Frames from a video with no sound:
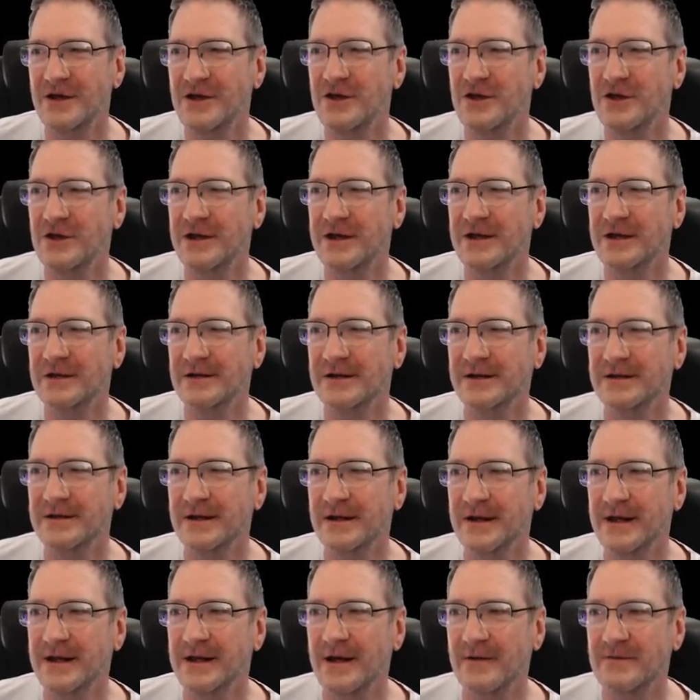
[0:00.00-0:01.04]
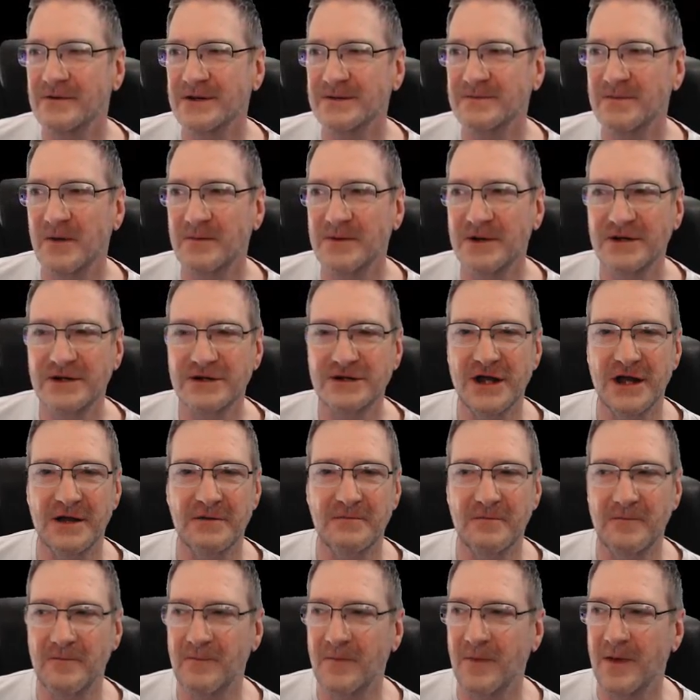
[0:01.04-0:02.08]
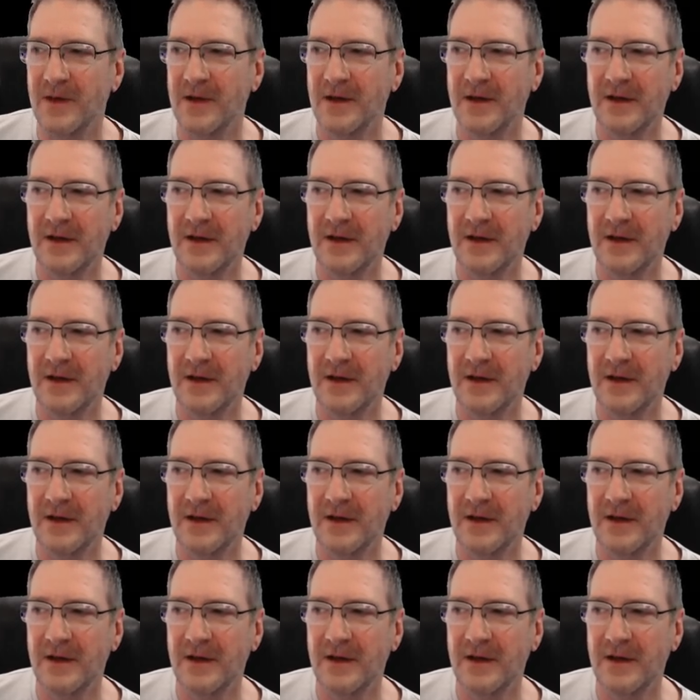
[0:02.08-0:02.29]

you can click the link I've just popped into chat.